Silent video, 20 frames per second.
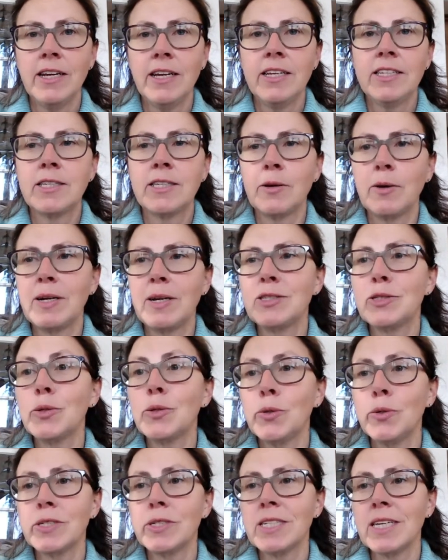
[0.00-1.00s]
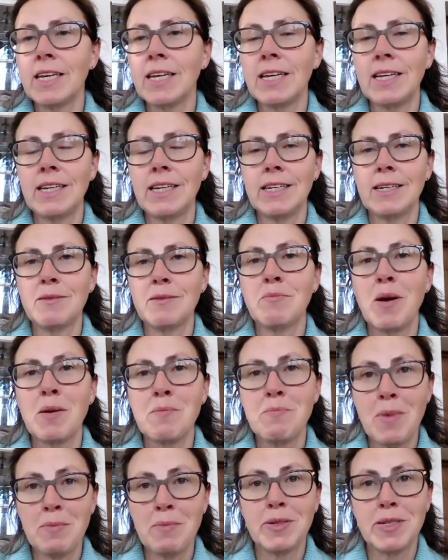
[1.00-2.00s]
So I talked in my
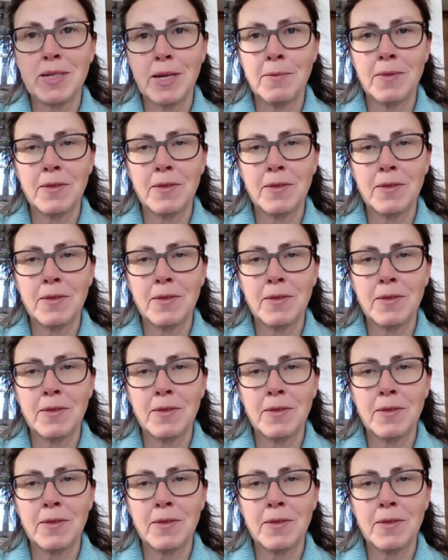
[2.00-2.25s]
membership,